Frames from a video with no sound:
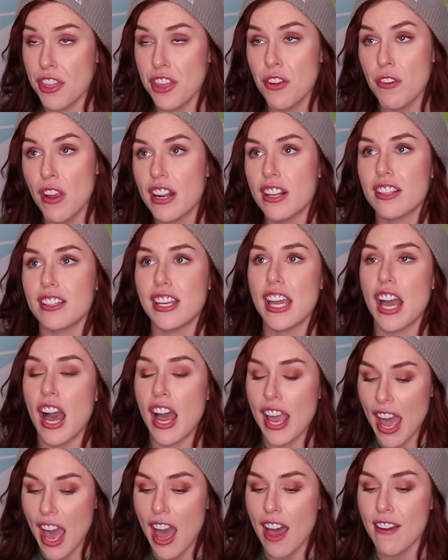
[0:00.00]
Theoretically,
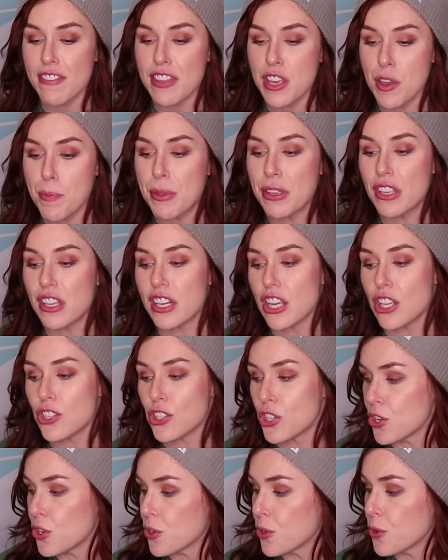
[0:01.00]
I have the ability
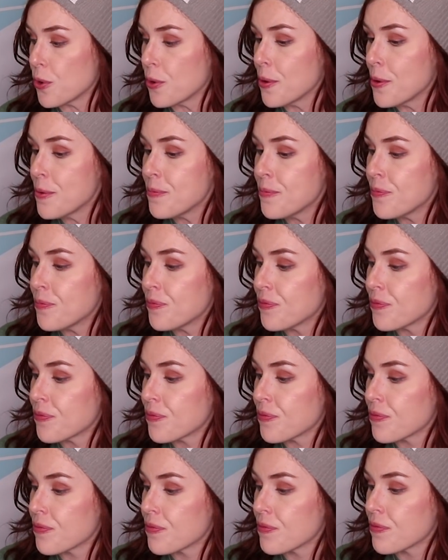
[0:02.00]
to
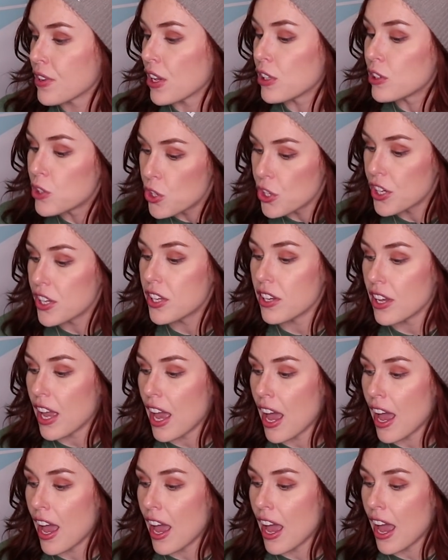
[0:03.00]
look
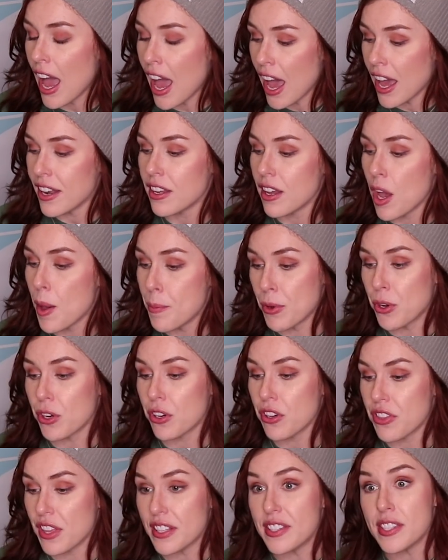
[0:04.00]
at a book
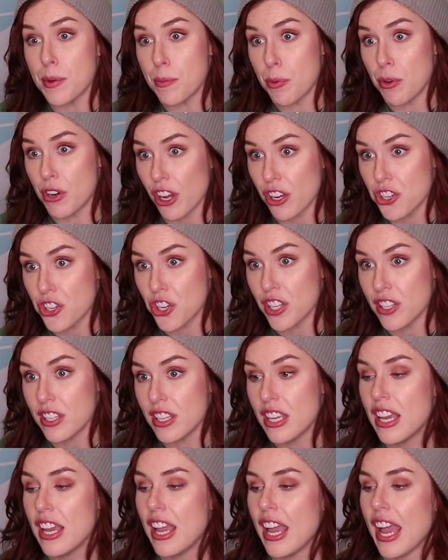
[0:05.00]
that's in production
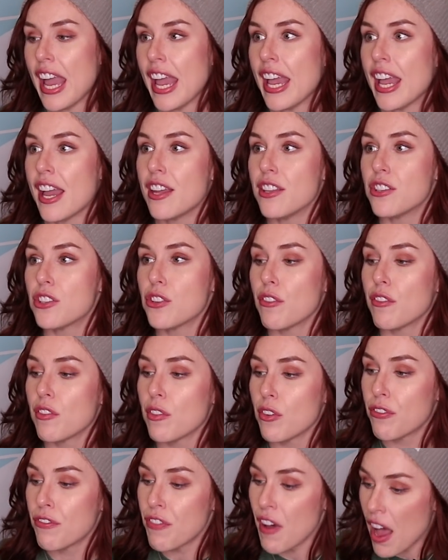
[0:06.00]
and
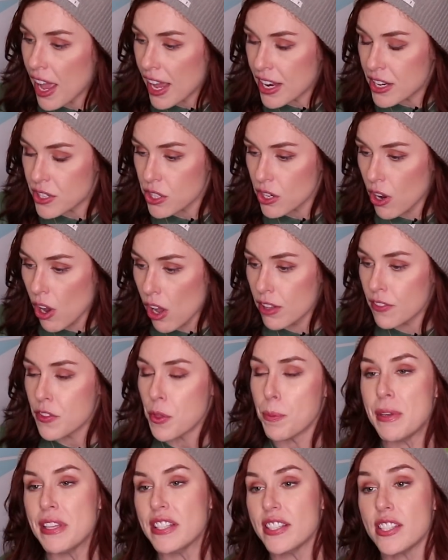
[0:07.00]
find all of
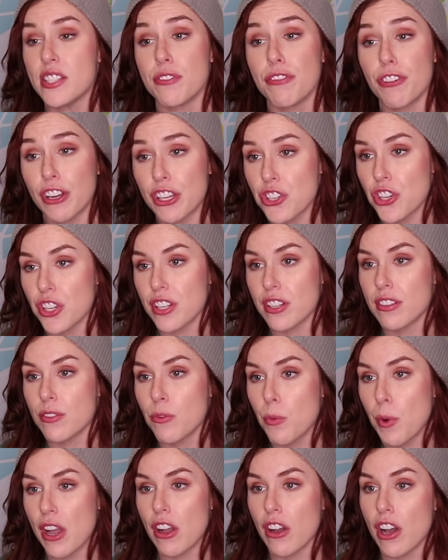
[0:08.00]
the pieces of friction
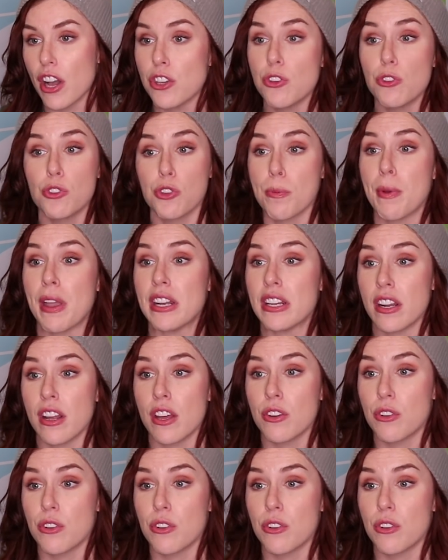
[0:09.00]
where a user might not